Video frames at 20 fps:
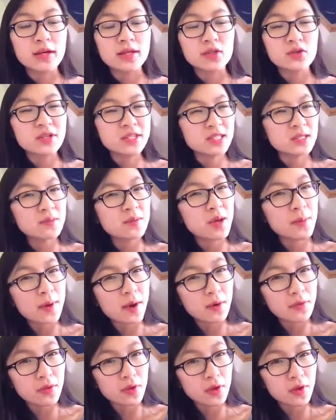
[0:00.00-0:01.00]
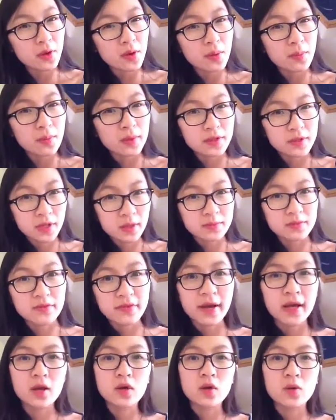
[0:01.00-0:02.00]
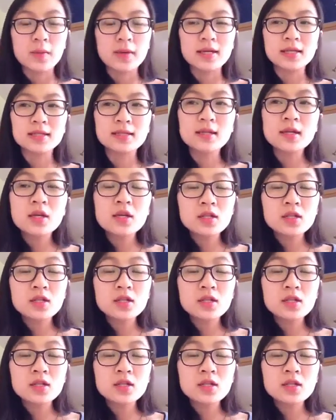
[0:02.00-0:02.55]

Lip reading: interested me about them in terms of economics.